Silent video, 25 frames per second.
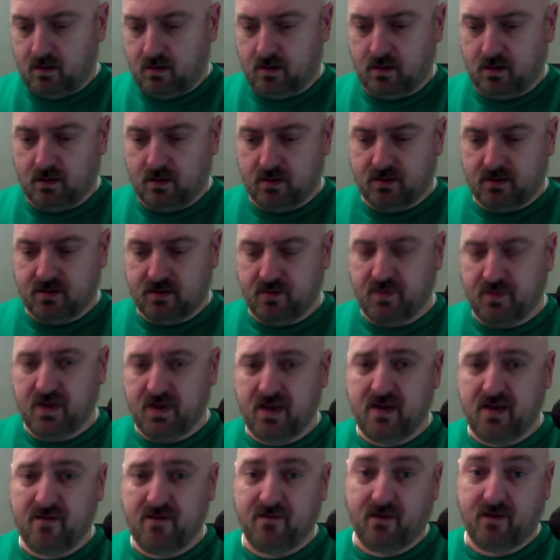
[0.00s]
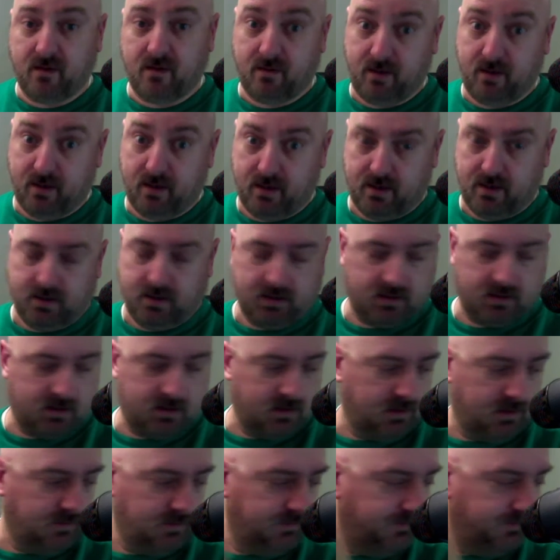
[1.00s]
to be very honest,
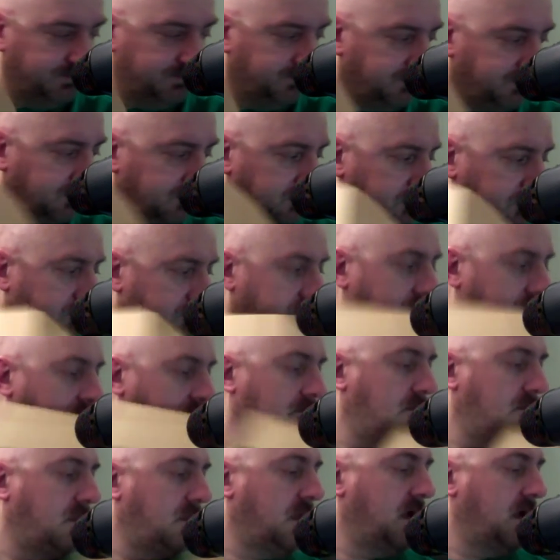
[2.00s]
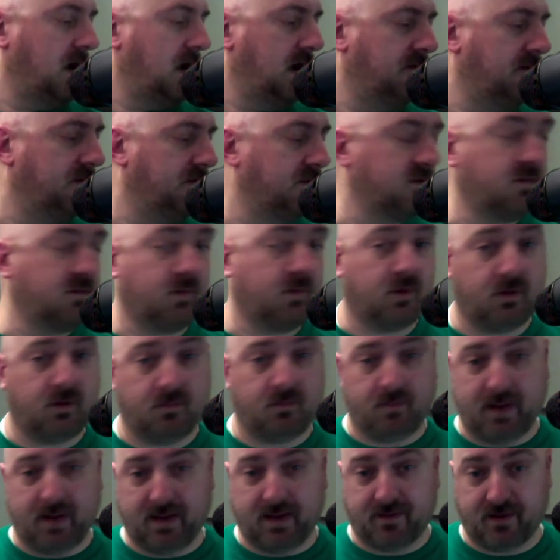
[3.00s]
I've heard some good and
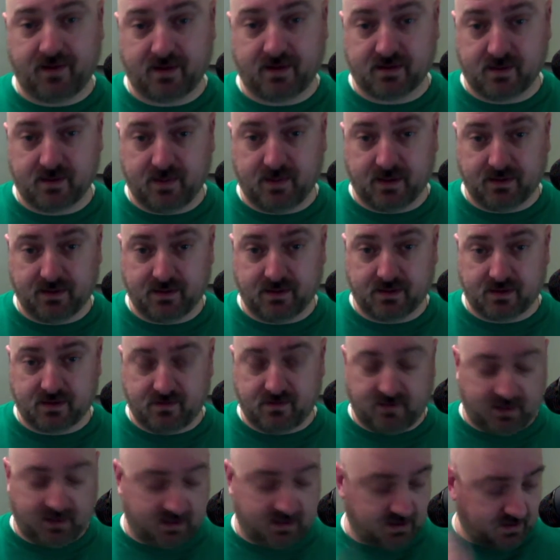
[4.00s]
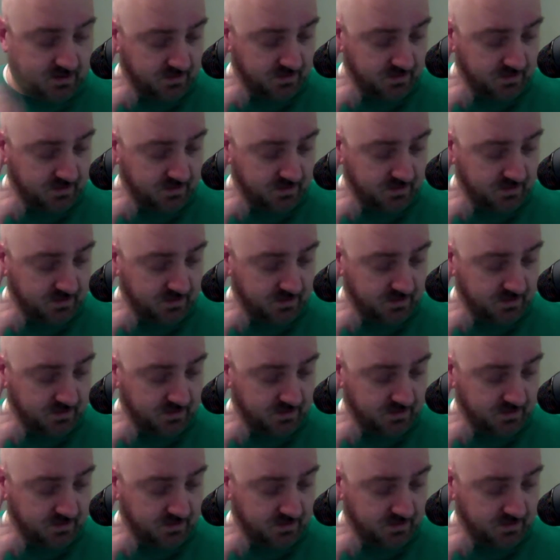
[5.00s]
bad things about this device.